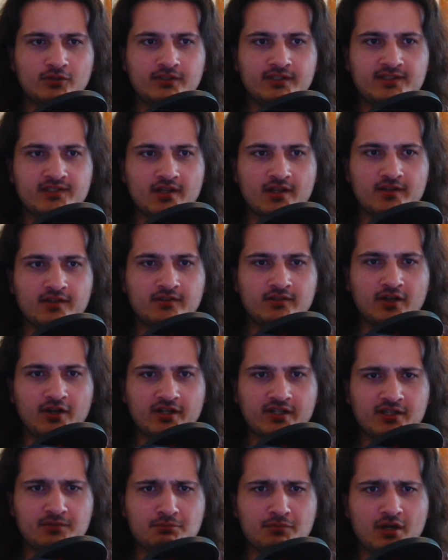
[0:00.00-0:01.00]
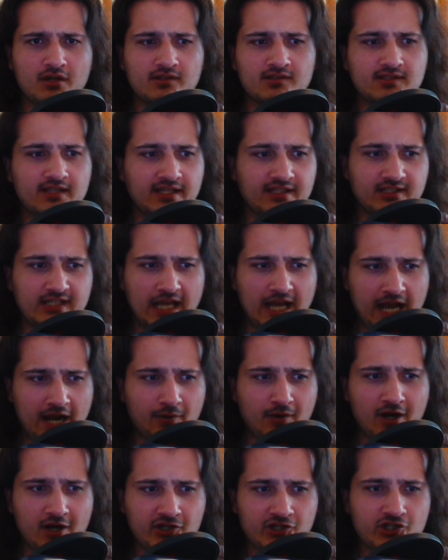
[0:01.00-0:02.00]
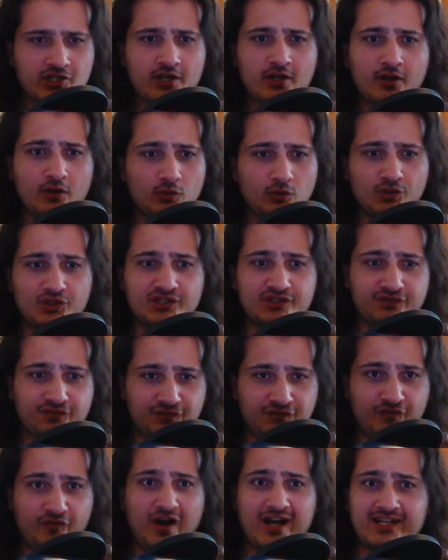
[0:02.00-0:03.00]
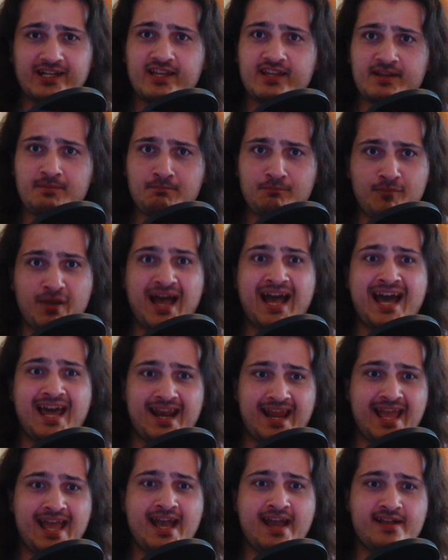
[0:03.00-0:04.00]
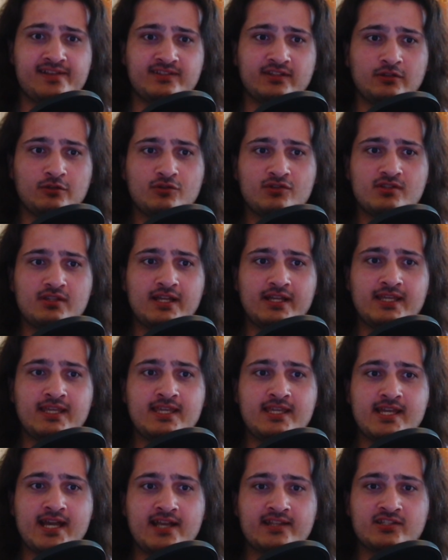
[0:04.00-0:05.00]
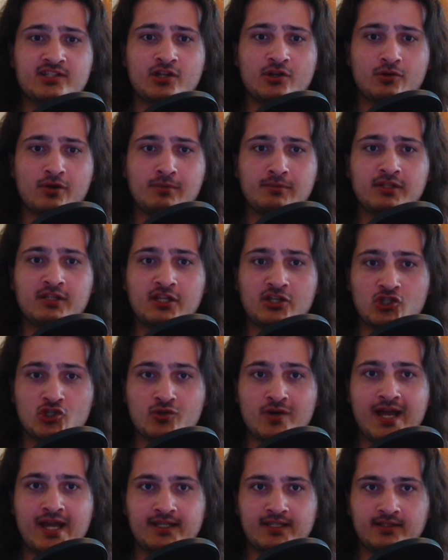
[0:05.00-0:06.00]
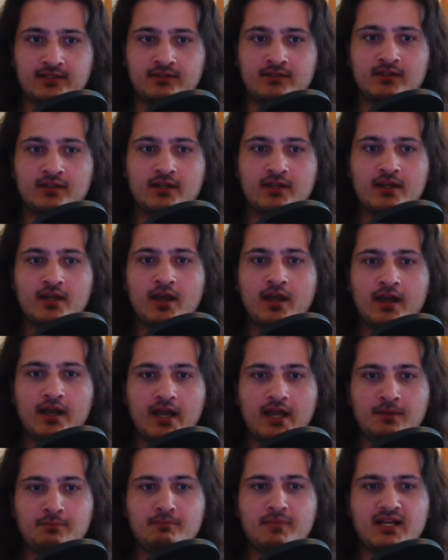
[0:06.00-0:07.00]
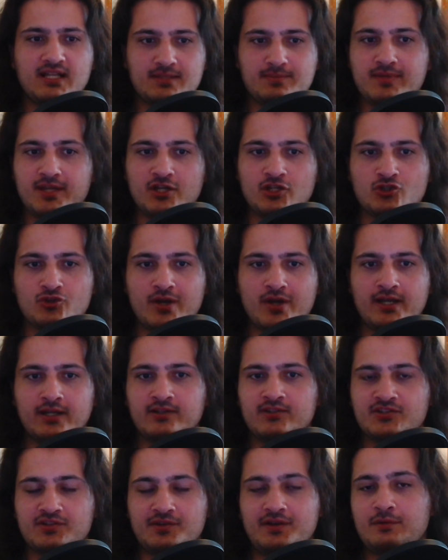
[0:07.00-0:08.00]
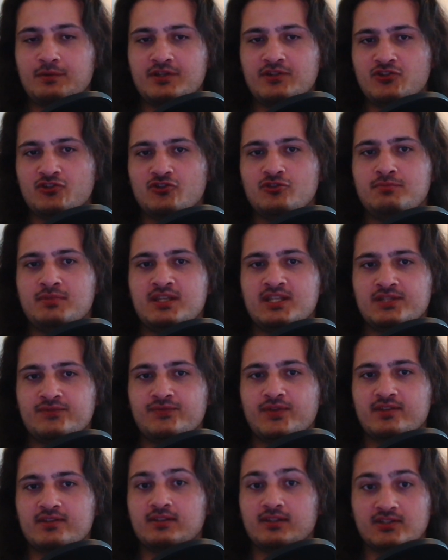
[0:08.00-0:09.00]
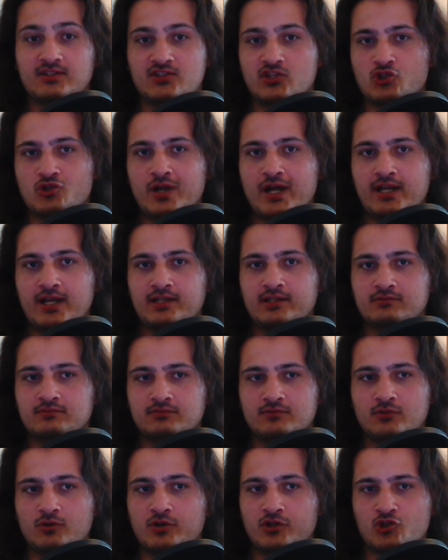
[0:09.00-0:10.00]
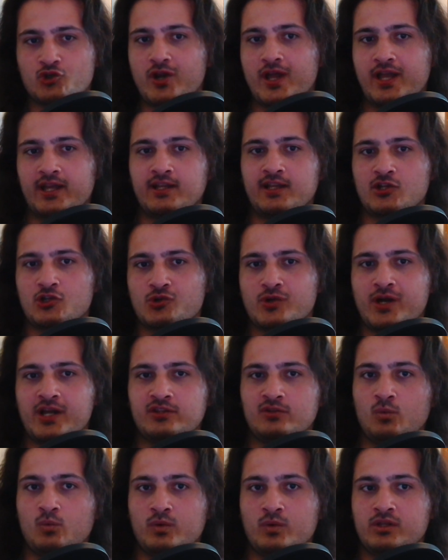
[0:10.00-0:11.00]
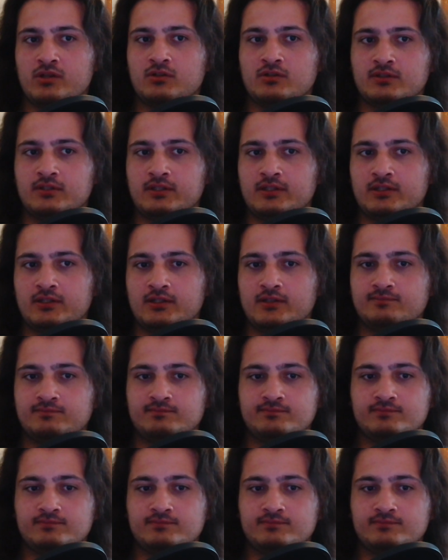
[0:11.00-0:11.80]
these other darkened models, like Tarosh looks fucking badass. It looks like he has corrupted a dragon. It must be a dragon, so I would assume his vessel is a dragon or a dragon that tried to wield the